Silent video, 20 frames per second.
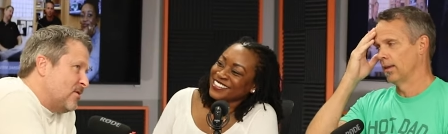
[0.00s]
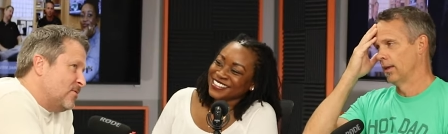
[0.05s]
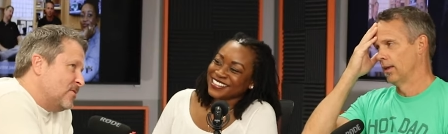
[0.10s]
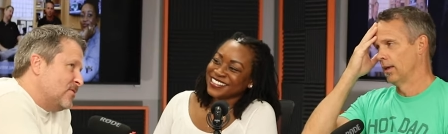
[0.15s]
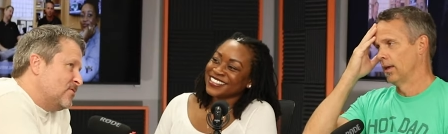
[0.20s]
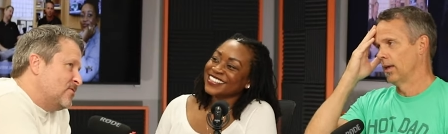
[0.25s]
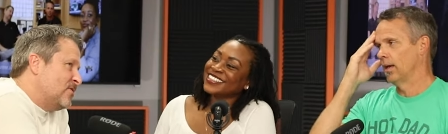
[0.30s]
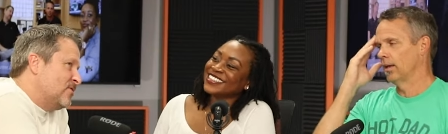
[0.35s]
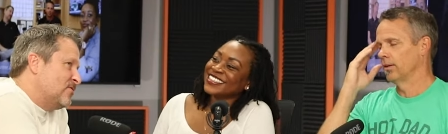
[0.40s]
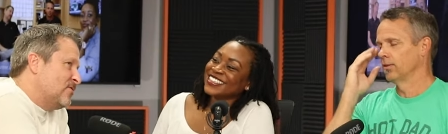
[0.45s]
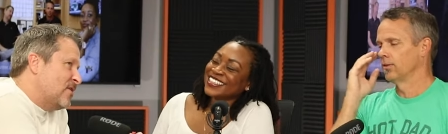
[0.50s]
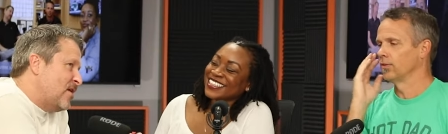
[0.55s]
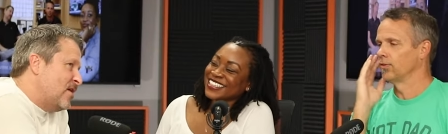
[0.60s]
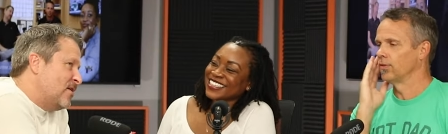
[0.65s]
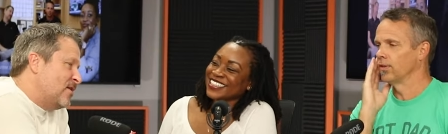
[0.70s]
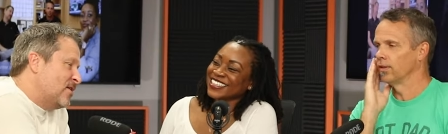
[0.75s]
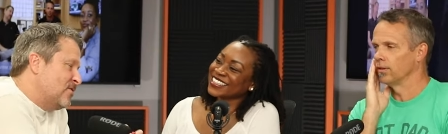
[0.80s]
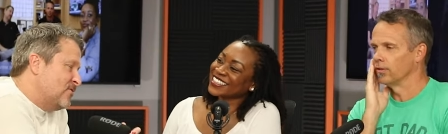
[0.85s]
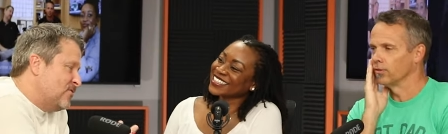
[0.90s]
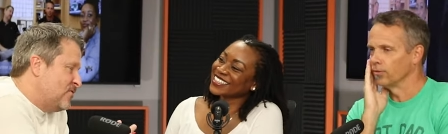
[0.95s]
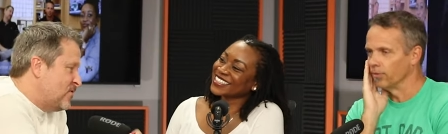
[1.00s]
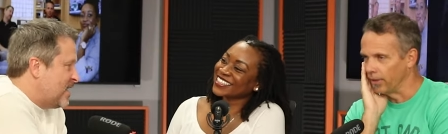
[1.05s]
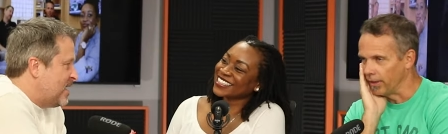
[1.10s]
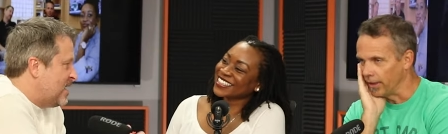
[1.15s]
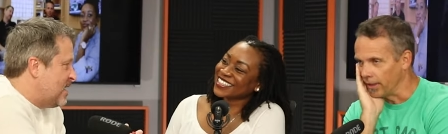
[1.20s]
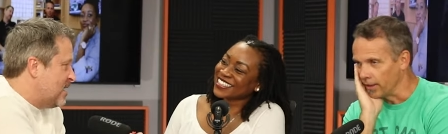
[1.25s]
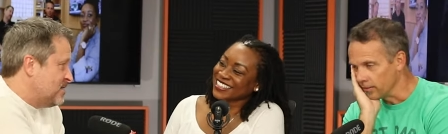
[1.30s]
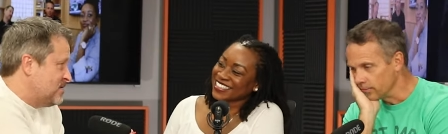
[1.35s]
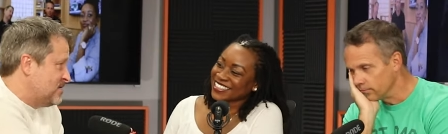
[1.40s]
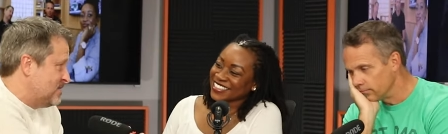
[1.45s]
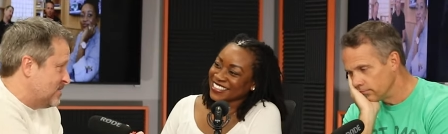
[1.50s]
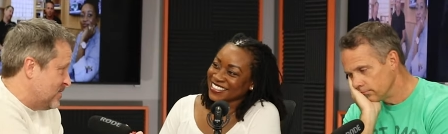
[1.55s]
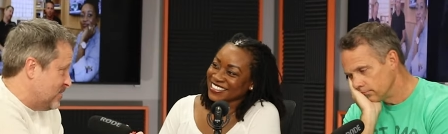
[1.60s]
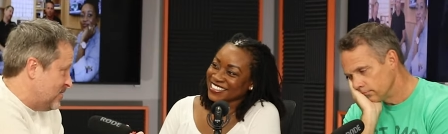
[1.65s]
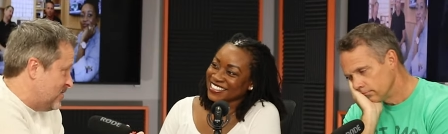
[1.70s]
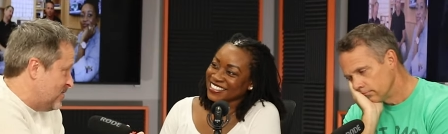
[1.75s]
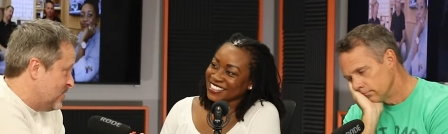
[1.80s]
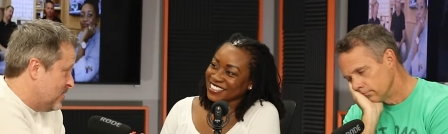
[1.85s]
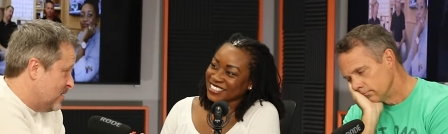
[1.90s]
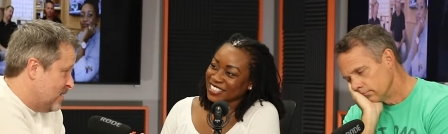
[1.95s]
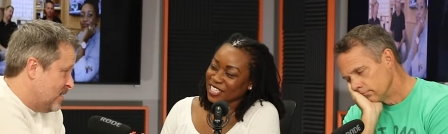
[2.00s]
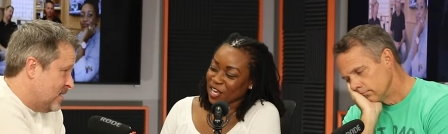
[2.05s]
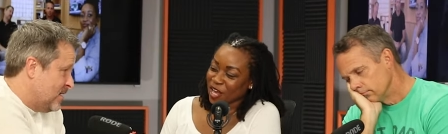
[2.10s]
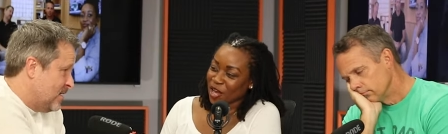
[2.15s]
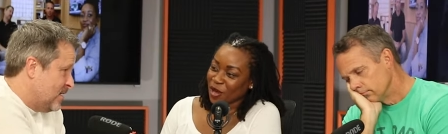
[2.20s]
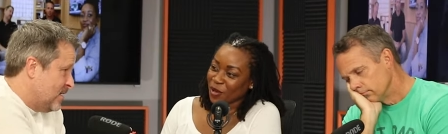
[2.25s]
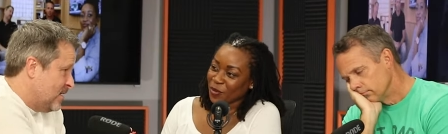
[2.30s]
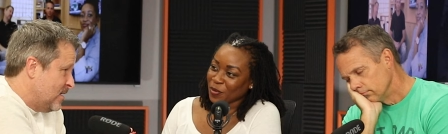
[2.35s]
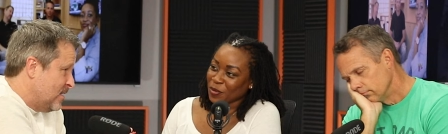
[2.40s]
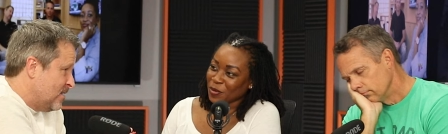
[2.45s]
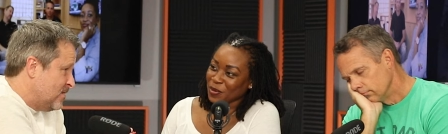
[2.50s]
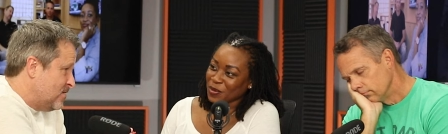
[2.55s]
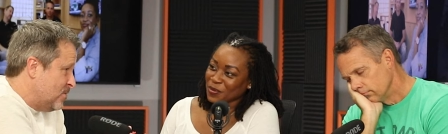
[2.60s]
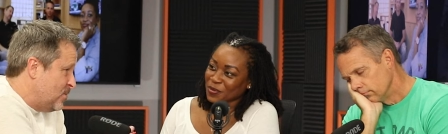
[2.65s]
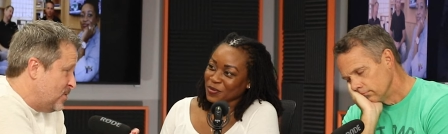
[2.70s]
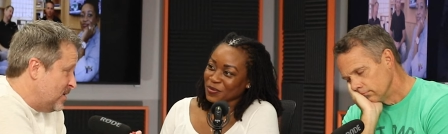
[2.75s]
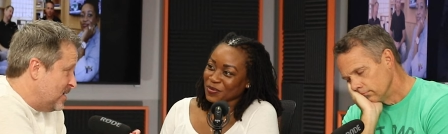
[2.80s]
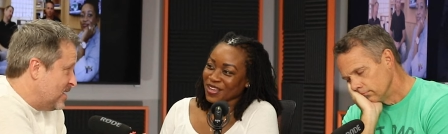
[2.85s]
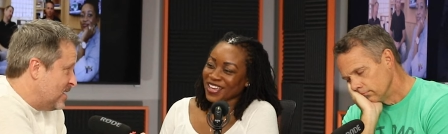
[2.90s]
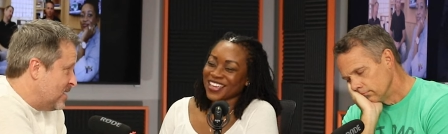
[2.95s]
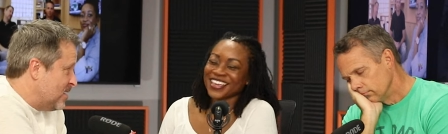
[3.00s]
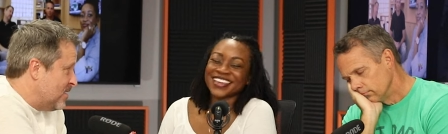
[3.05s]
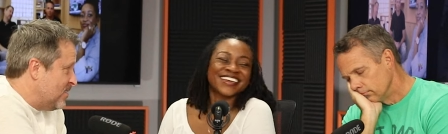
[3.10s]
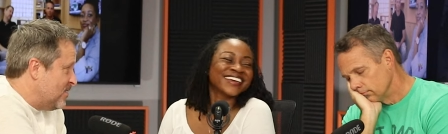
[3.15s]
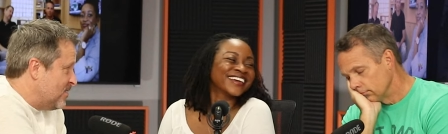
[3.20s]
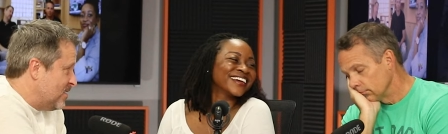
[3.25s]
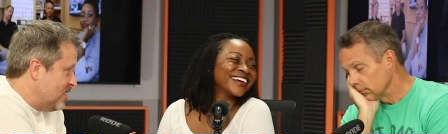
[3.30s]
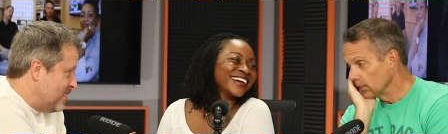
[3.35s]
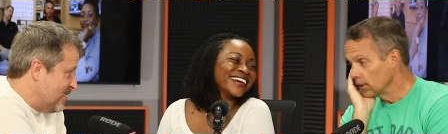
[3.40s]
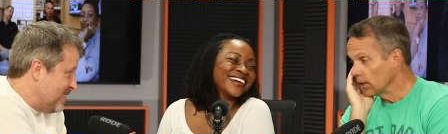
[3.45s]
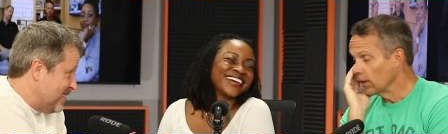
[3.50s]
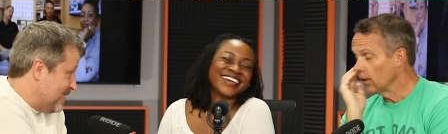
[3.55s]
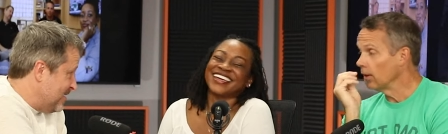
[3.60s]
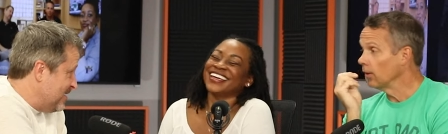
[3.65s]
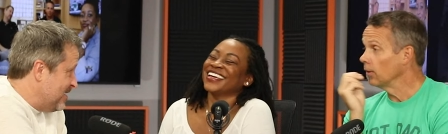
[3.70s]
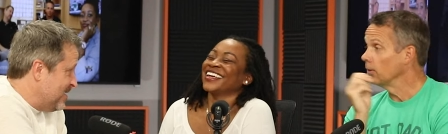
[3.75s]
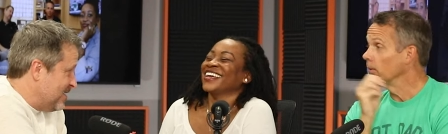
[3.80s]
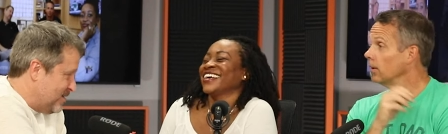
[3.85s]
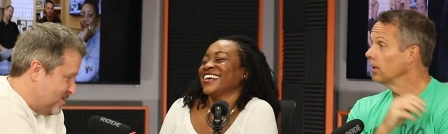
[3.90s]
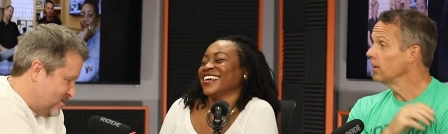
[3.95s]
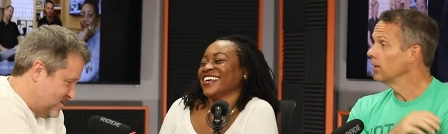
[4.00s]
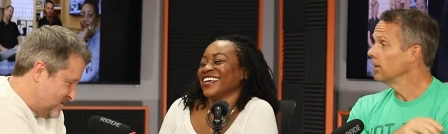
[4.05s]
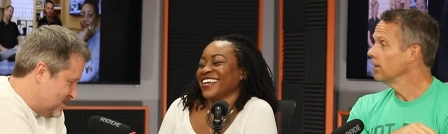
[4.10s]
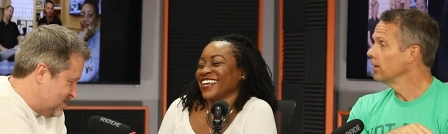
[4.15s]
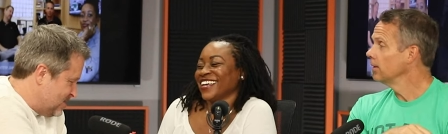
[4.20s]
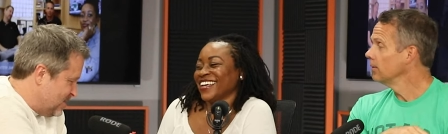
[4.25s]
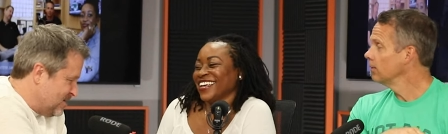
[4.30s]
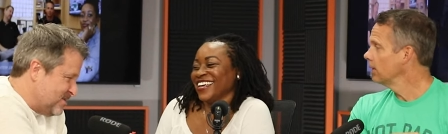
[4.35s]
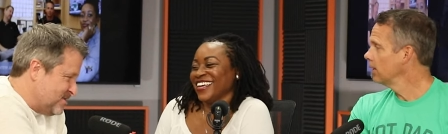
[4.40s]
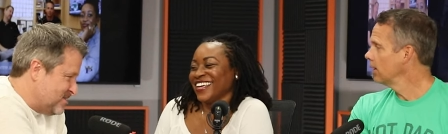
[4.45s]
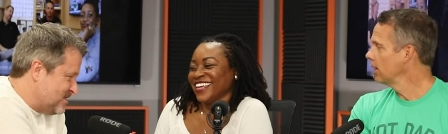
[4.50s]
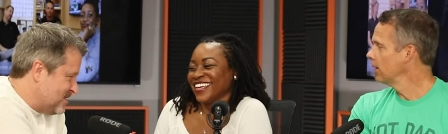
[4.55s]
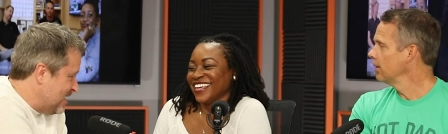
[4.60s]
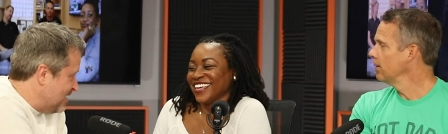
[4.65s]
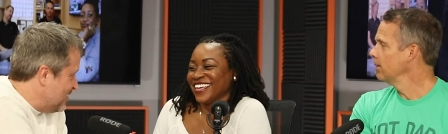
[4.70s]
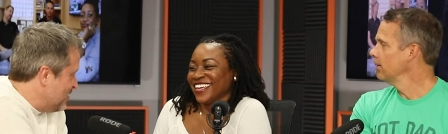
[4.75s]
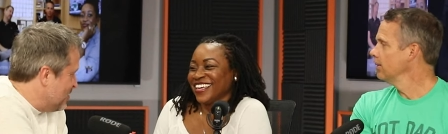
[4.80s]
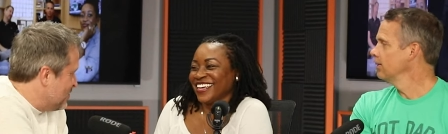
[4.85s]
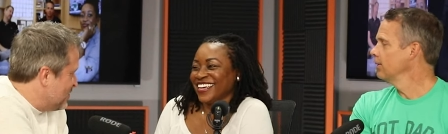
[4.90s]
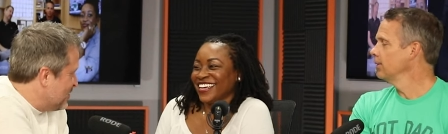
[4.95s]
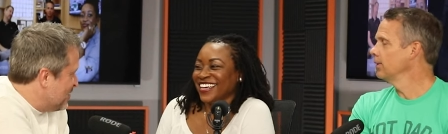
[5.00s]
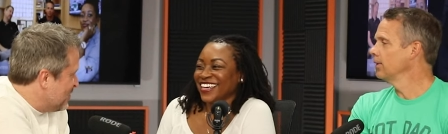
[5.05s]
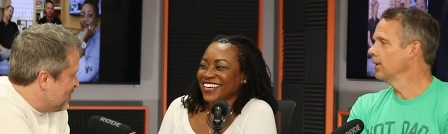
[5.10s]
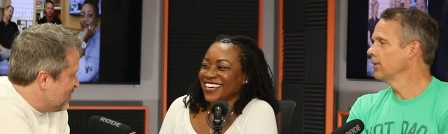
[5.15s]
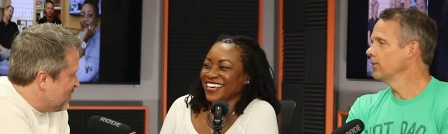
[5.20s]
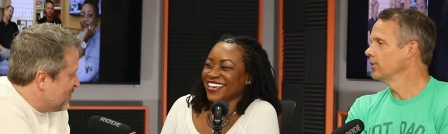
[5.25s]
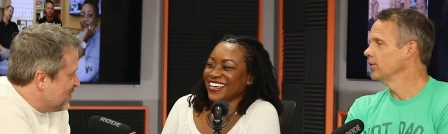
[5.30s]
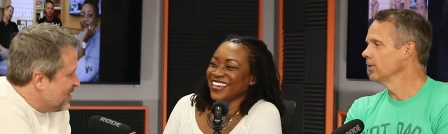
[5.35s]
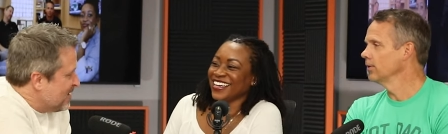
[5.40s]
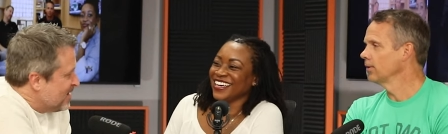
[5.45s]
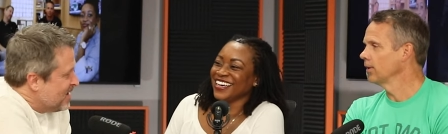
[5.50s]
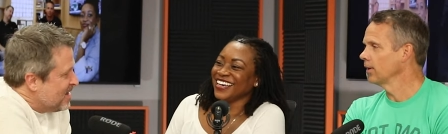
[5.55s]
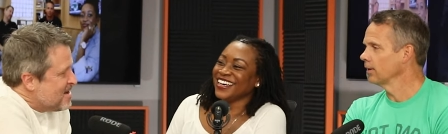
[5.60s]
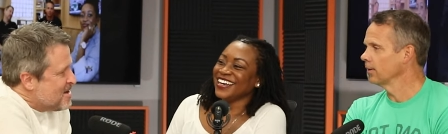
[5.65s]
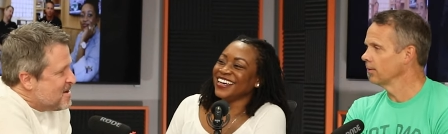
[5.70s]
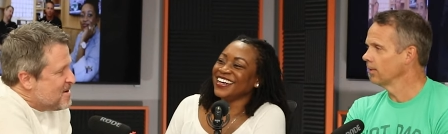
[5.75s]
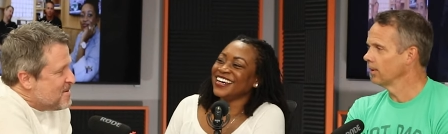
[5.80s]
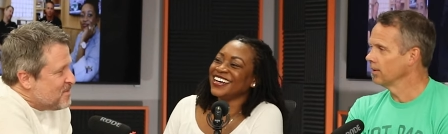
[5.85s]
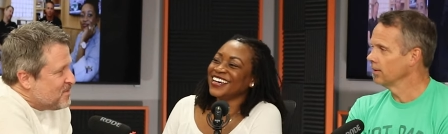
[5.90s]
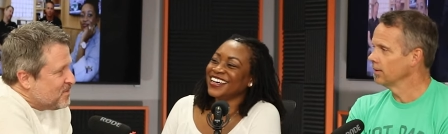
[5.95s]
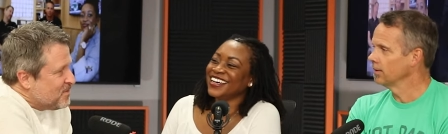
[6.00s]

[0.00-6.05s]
Speaker 1: with this because uh, vacations. Yeah. Depending on yeah yeah oh, yeah, you just you just saying to yourself. Are you guys still talking about